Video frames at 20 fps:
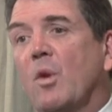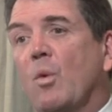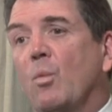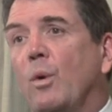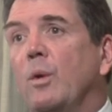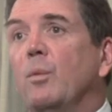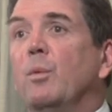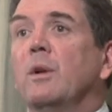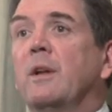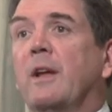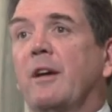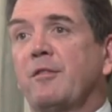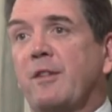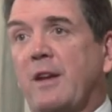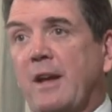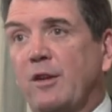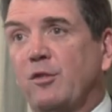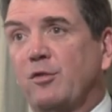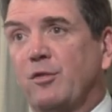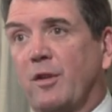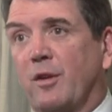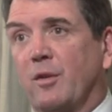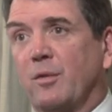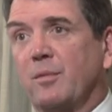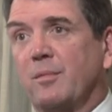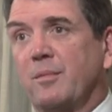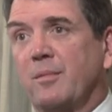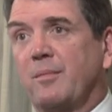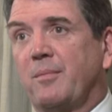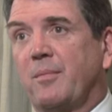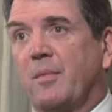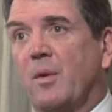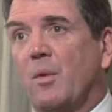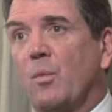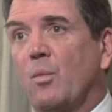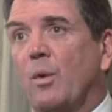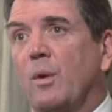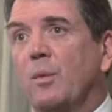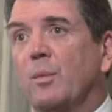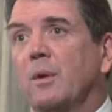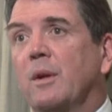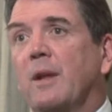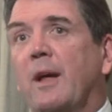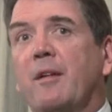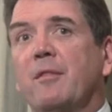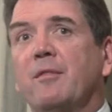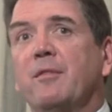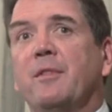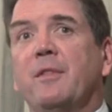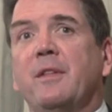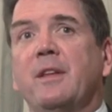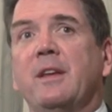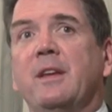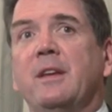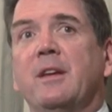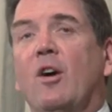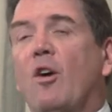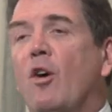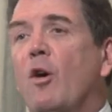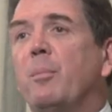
We will have cash flow. We will have the